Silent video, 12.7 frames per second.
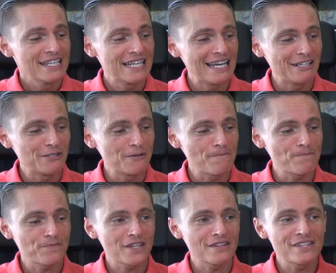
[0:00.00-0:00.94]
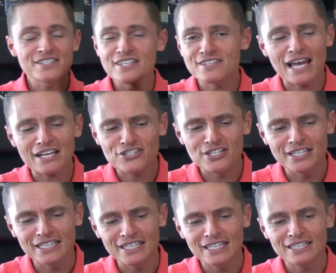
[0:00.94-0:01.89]
Now, this is
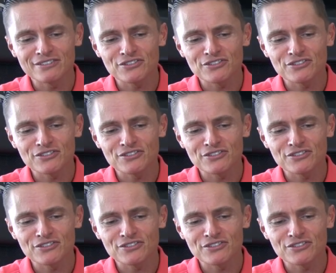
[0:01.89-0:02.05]
actually,